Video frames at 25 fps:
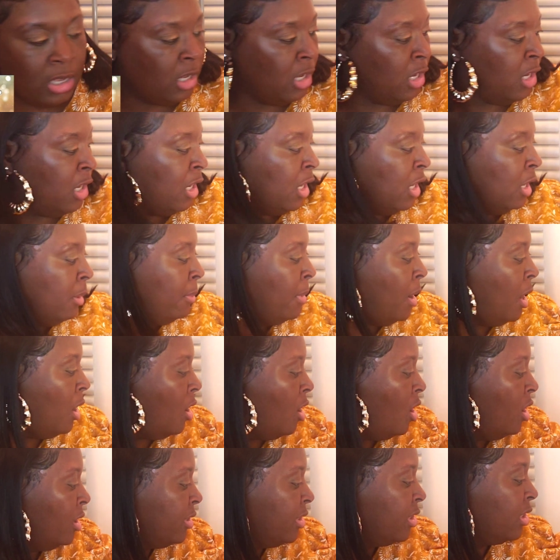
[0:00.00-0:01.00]
Um, I
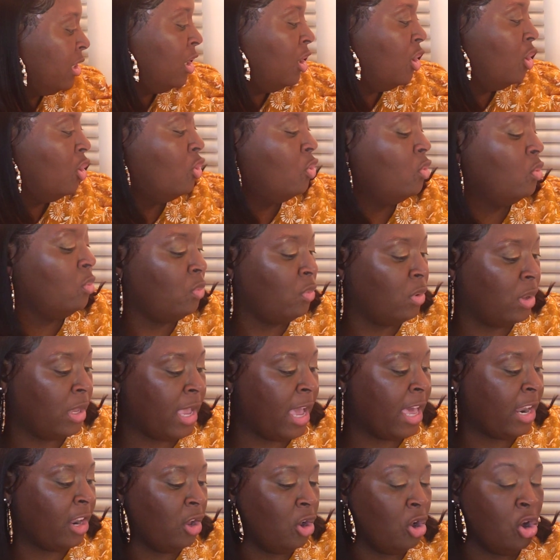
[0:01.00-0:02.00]
also
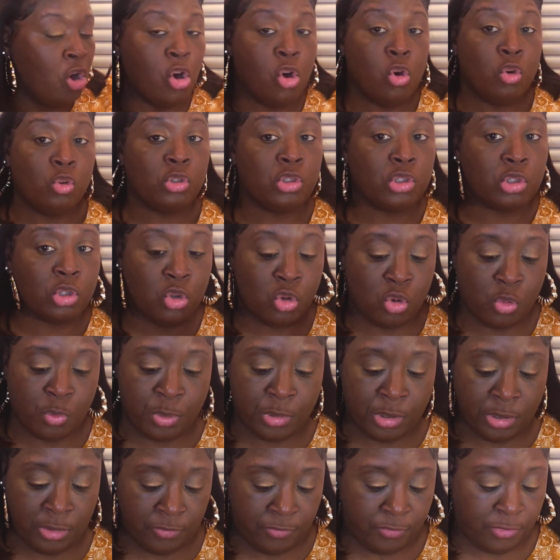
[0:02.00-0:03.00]
got an old school
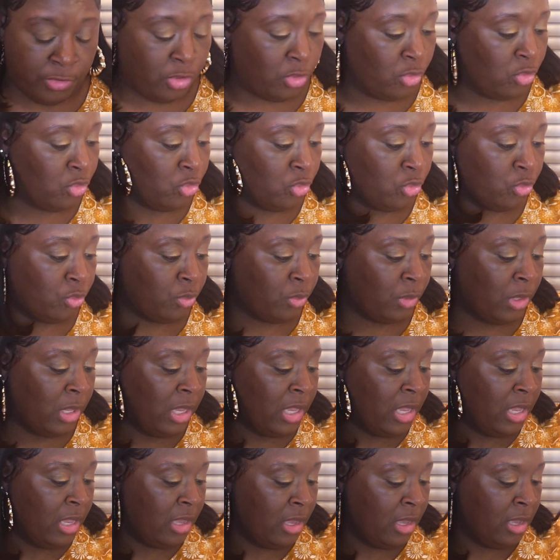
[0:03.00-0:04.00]
perfume.
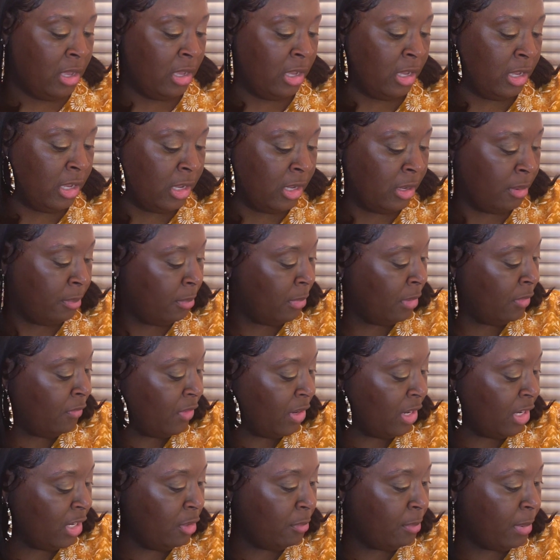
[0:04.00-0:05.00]
Um, if
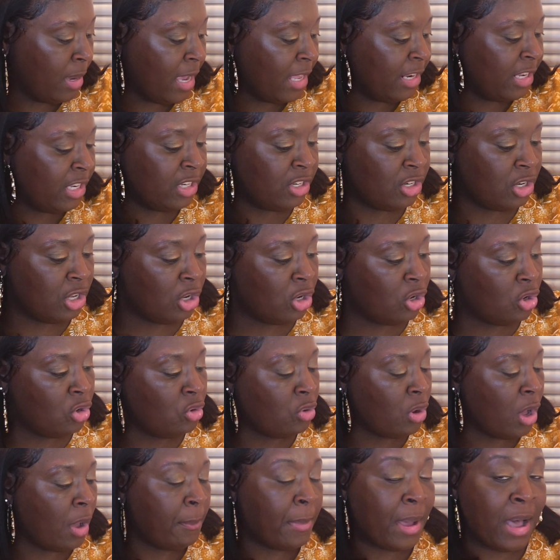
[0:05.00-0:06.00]
anybody
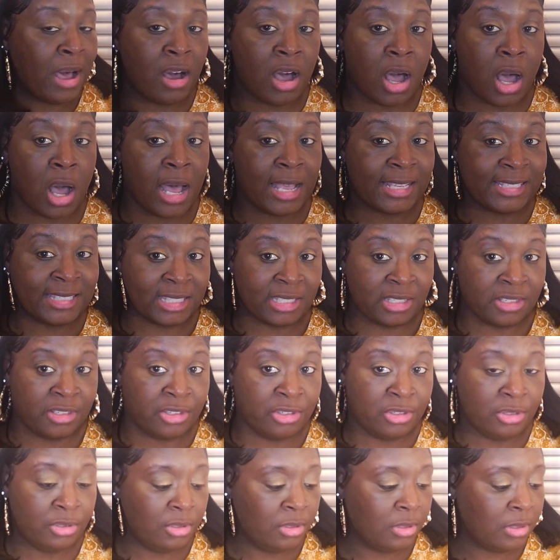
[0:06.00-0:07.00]
know about
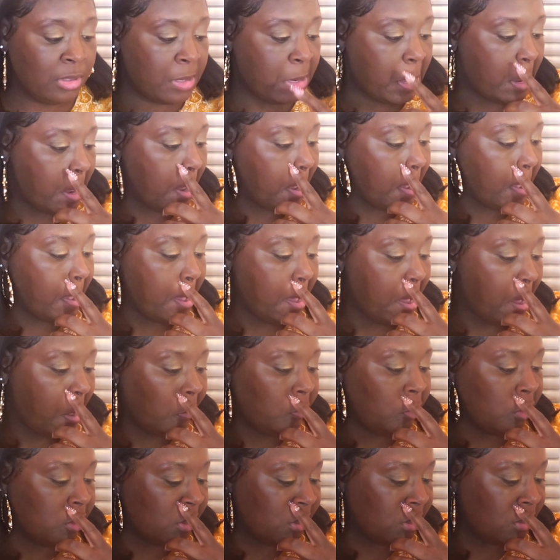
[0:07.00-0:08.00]
Oscar,
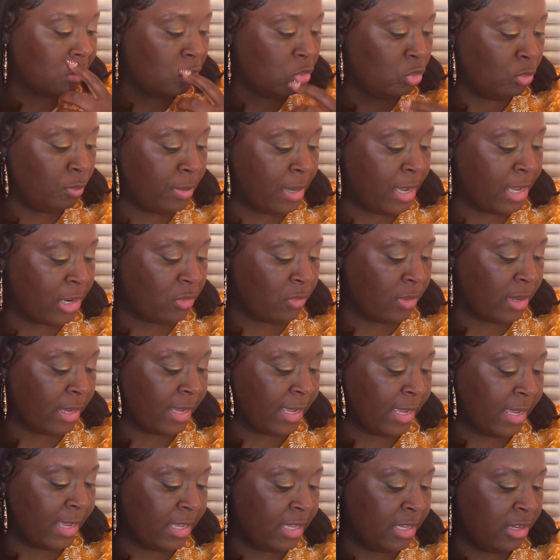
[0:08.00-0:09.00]
this is a new bottle I
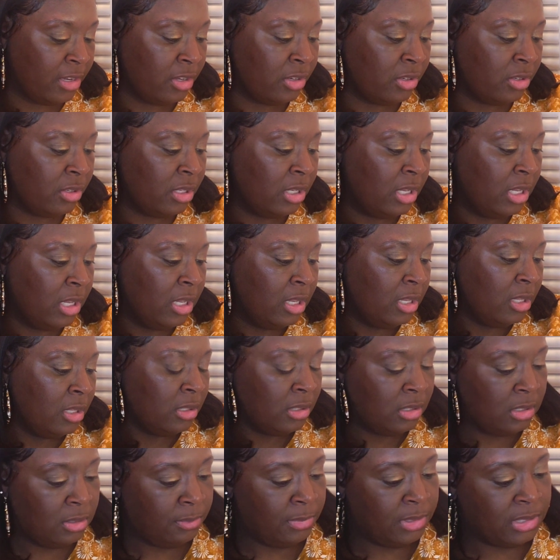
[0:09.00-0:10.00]
got here.
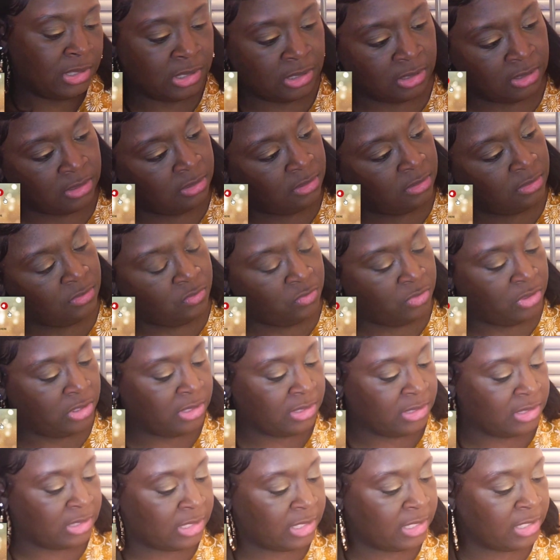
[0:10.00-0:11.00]
Let me see. Where
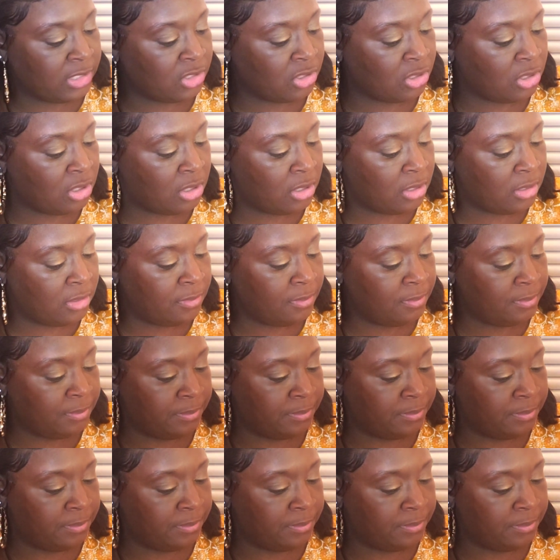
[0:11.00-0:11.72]
is it at, y'all?